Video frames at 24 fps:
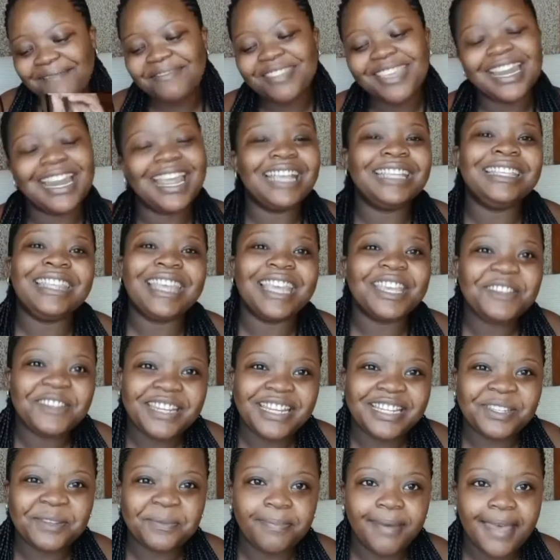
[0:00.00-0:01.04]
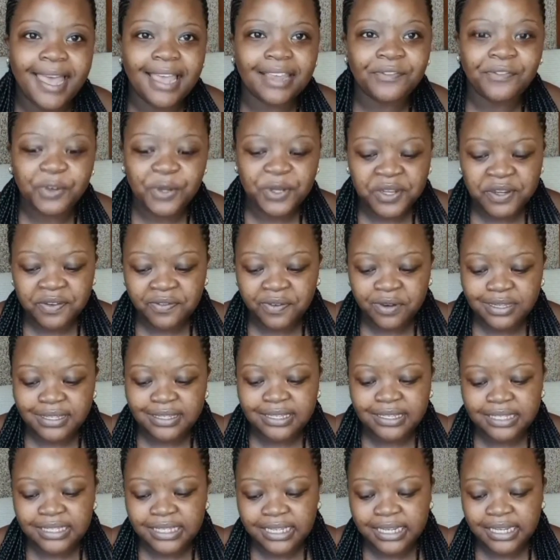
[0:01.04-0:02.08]
The next thing you need to pack for
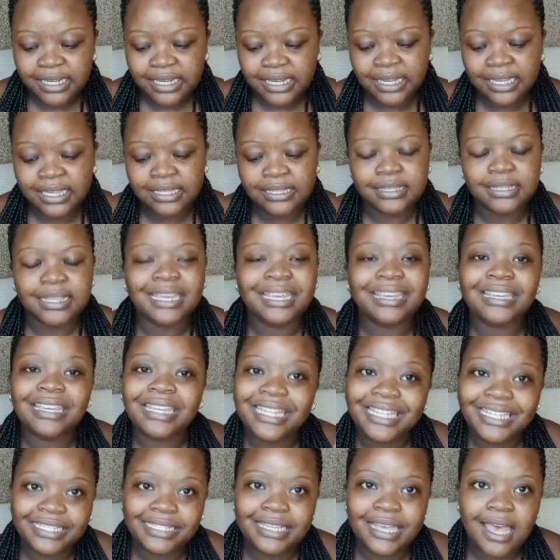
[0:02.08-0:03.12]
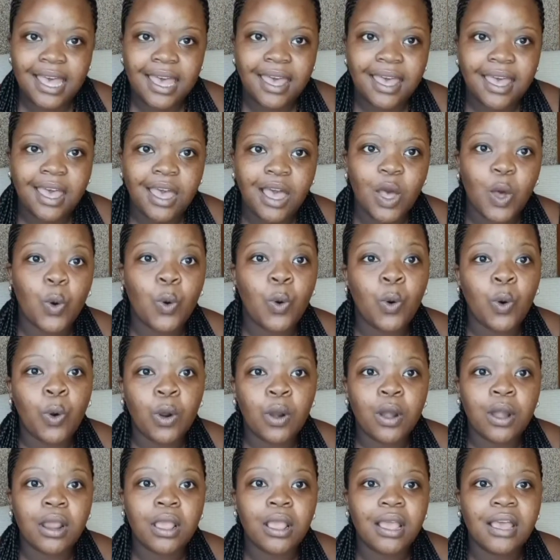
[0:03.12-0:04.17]
university is a heater
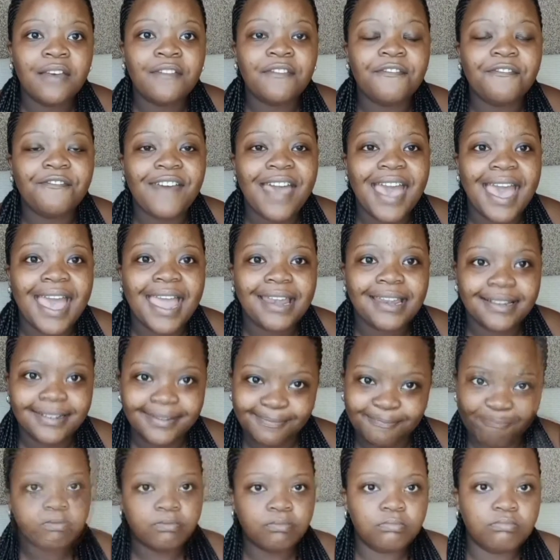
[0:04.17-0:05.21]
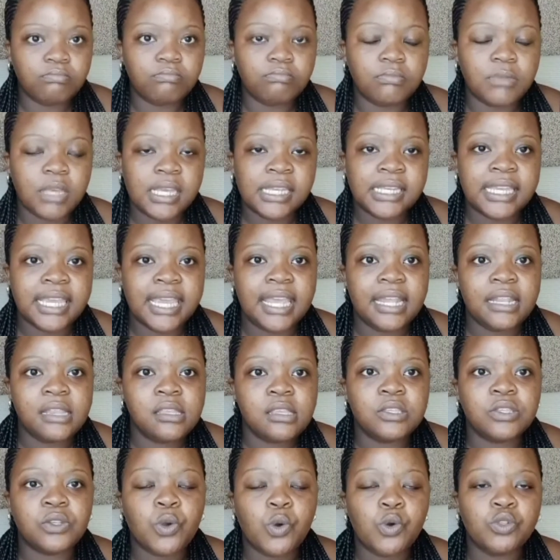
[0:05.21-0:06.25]
or a fan. Again,
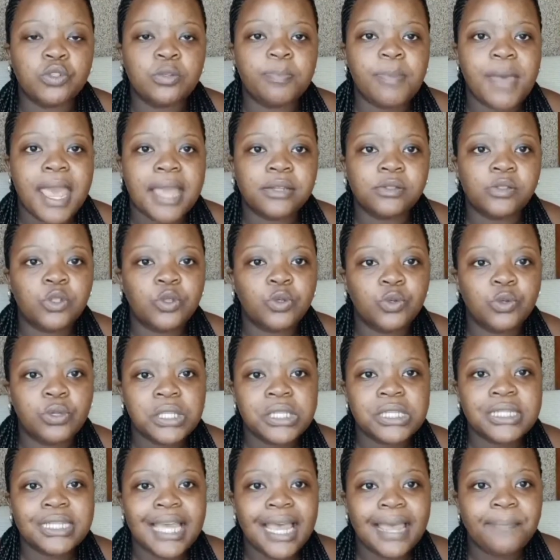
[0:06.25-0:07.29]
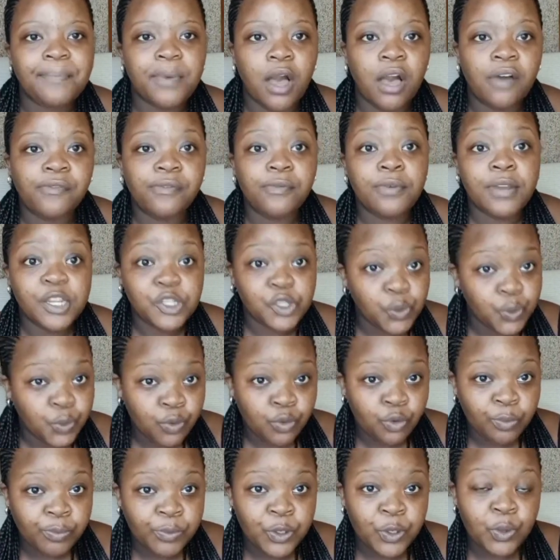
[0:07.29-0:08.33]
this goes back to the type of
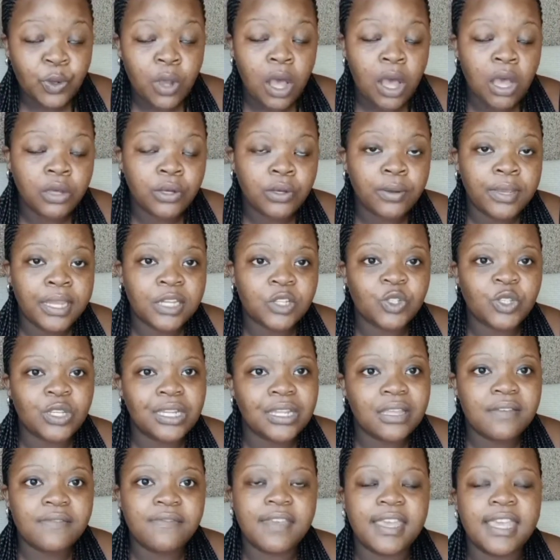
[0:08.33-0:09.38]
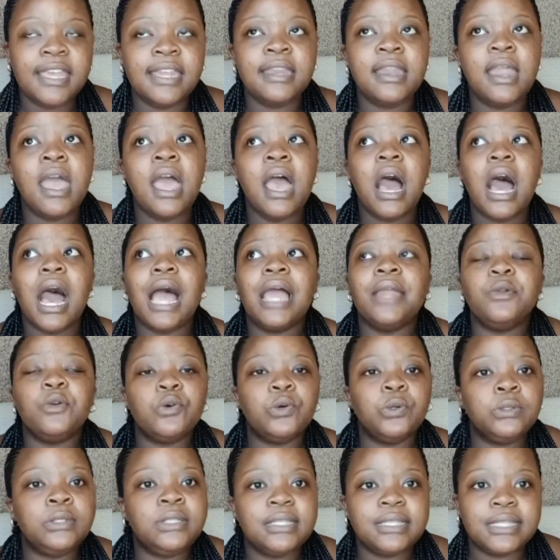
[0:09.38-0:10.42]
restroom you are going to live in. I
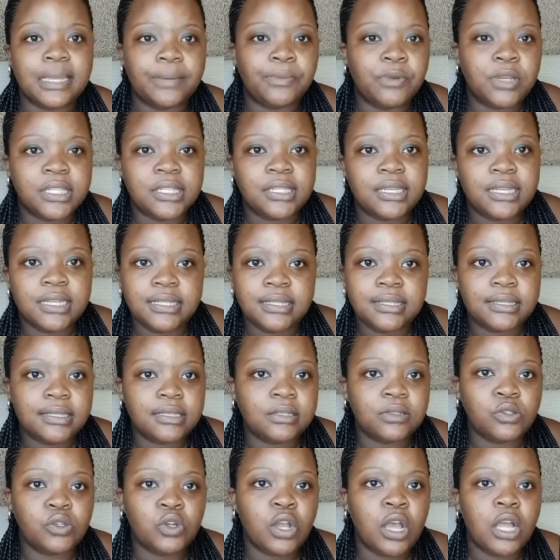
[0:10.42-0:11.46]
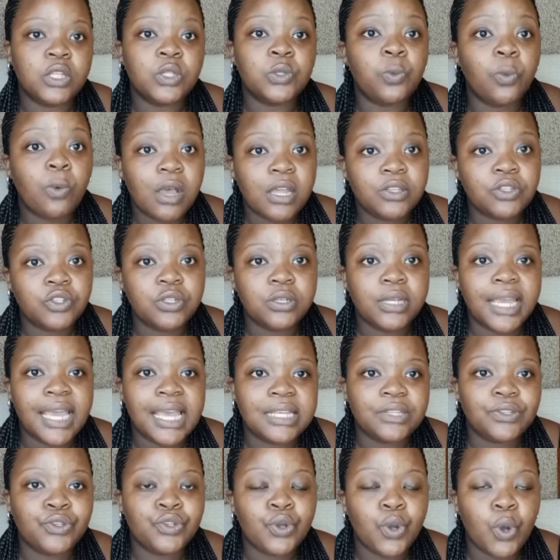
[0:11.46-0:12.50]
know Guti, some residences do not want you
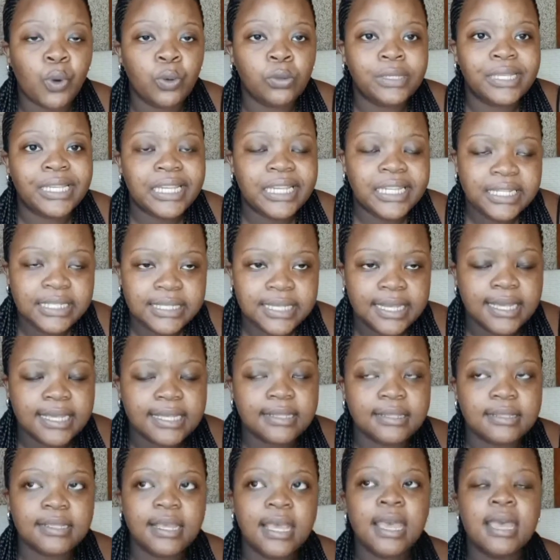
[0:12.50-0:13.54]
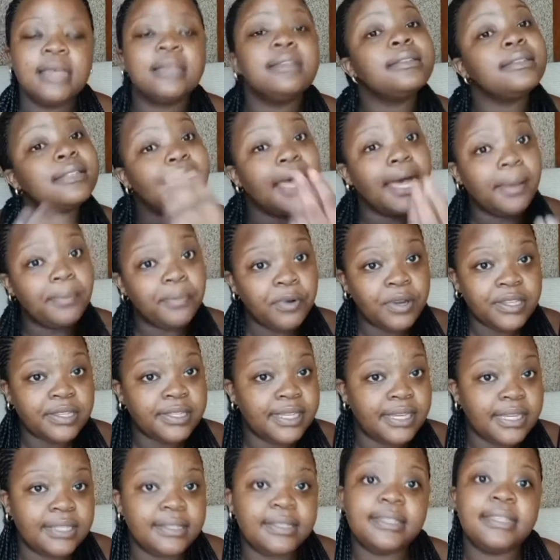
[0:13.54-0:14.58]
guys to own heaters. Some
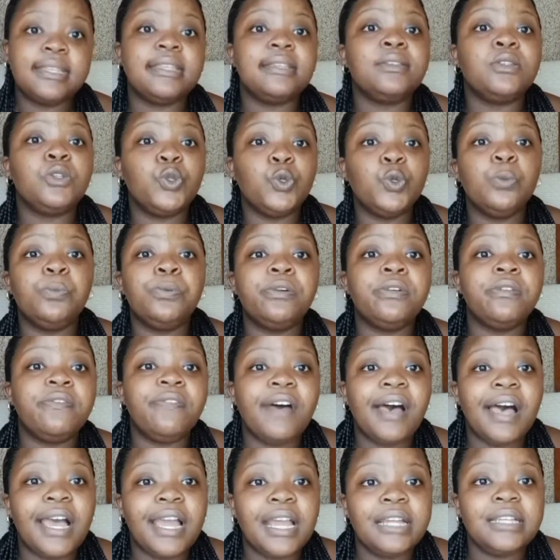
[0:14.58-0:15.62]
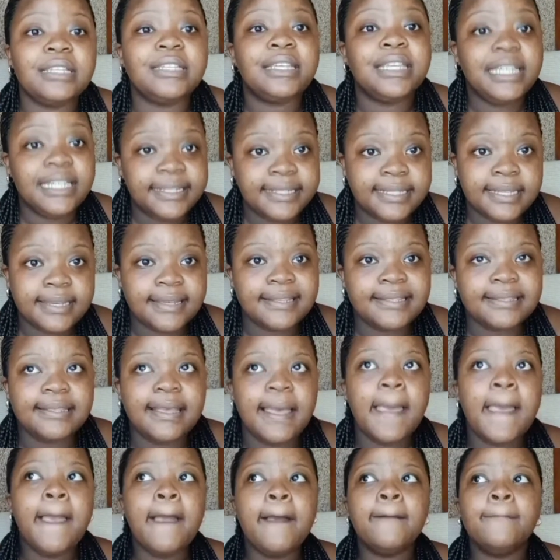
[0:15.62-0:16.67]
residences do provide heaters.
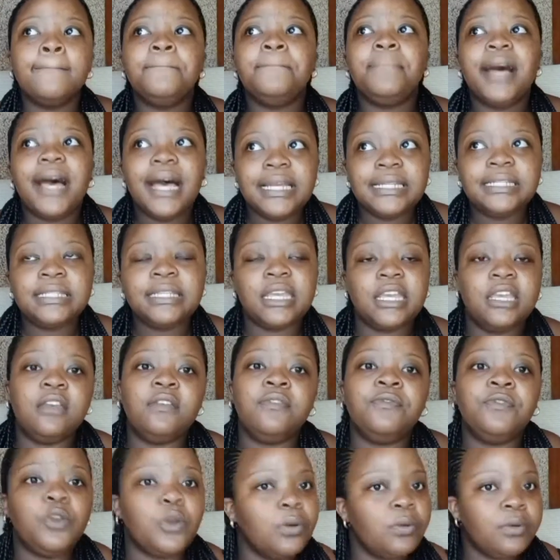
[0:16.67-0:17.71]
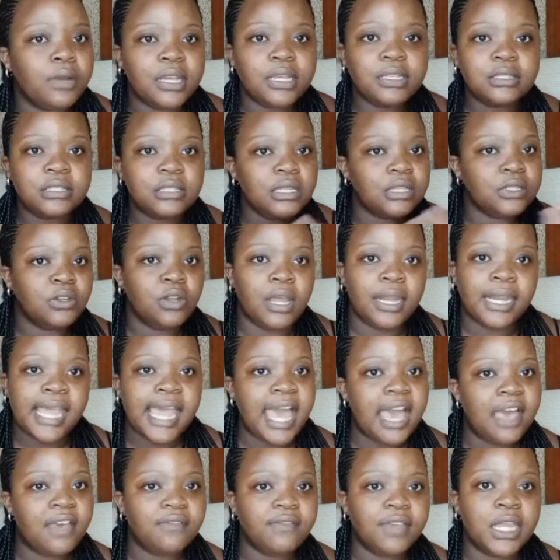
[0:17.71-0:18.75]
But if your res does not
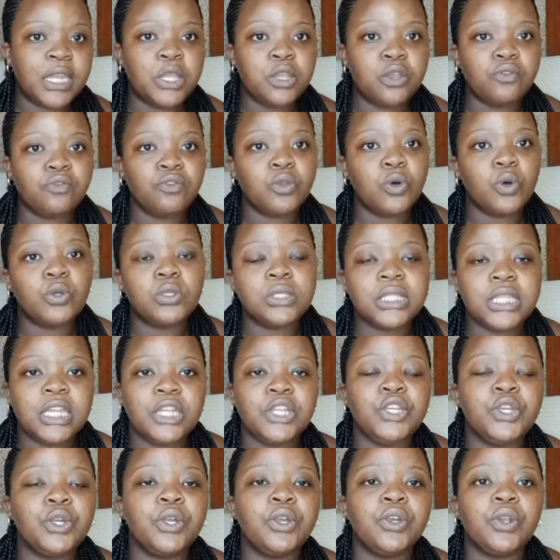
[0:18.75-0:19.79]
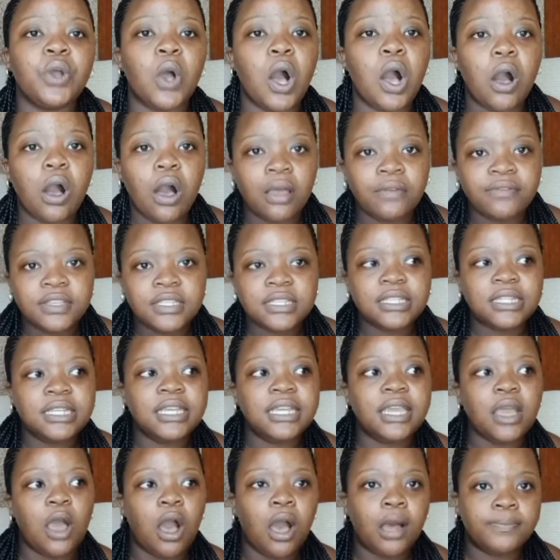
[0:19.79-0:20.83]
have any of those, then you could
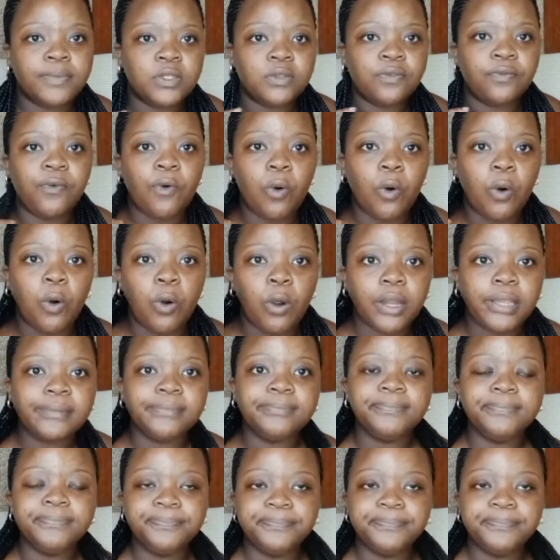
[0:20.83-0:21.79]
obviously opt for